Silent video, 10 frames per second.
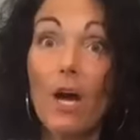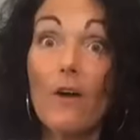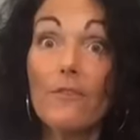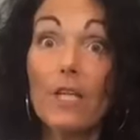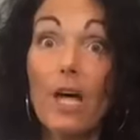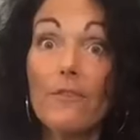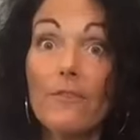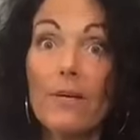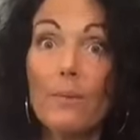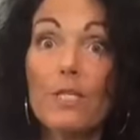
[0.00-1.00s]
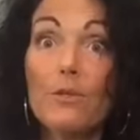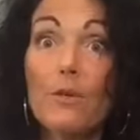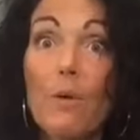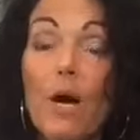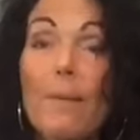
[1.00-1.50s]
of love when you
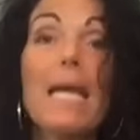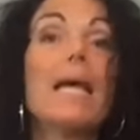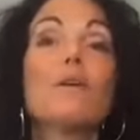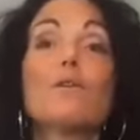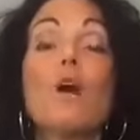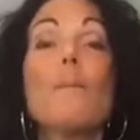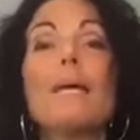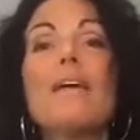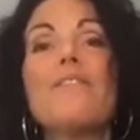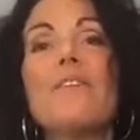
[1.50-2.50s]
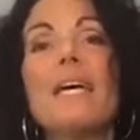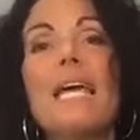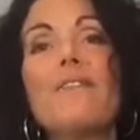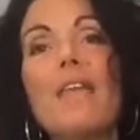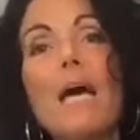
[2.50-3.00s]
grew up,
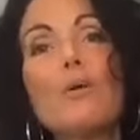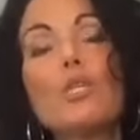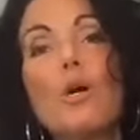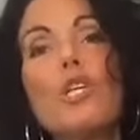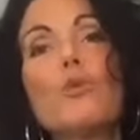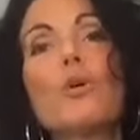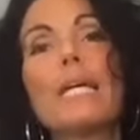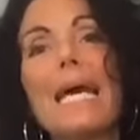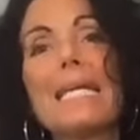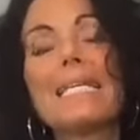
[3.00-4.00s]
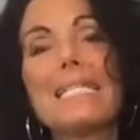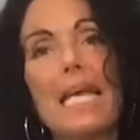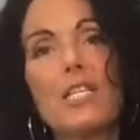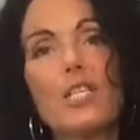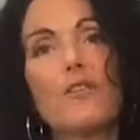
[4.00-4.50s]
if that was what you were getting
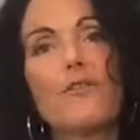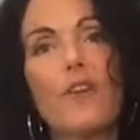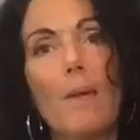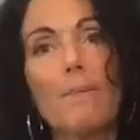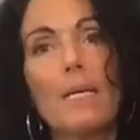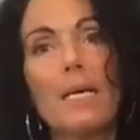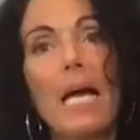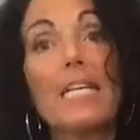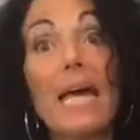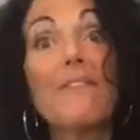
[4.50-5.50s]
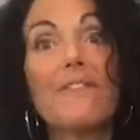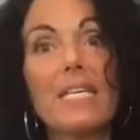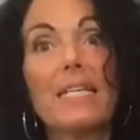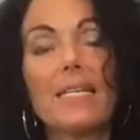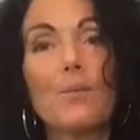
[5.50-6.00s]
attention from, not
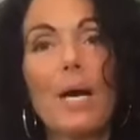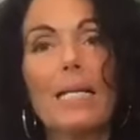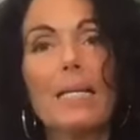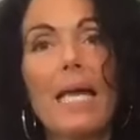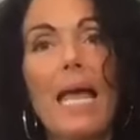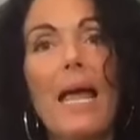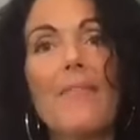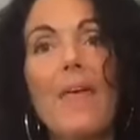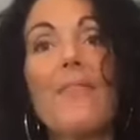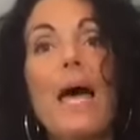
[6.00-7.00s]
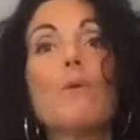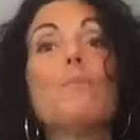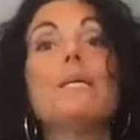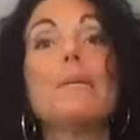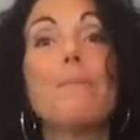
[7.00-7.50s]
feeling well, then that would
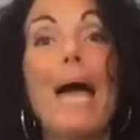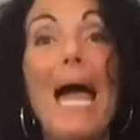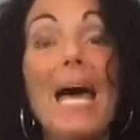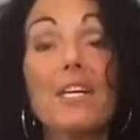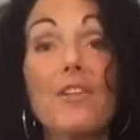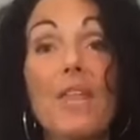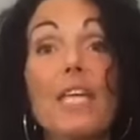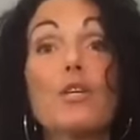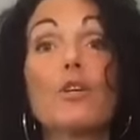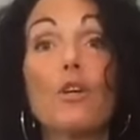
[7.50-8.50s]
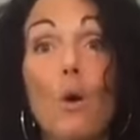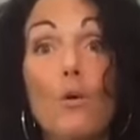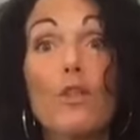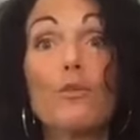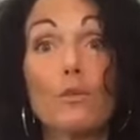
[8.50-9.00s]
be a pattern that you're going
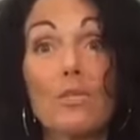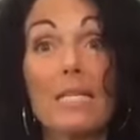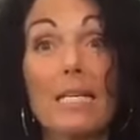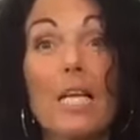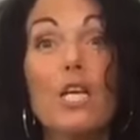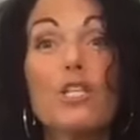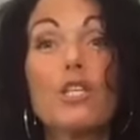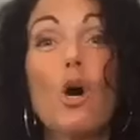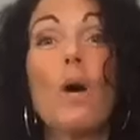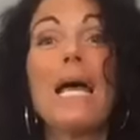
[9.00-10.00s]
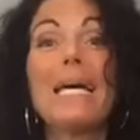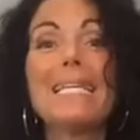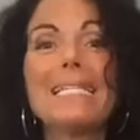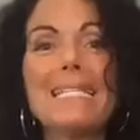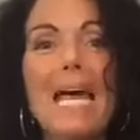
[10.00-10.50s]
through still. So an
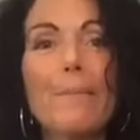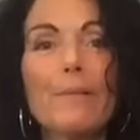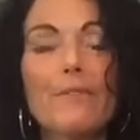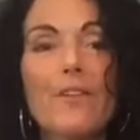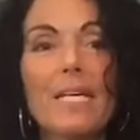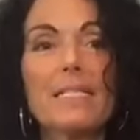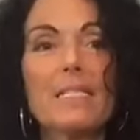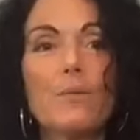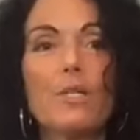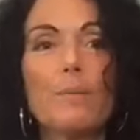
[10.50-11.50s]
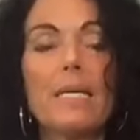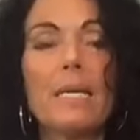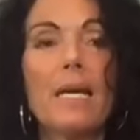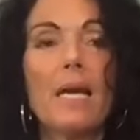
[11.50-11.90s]
example for this would be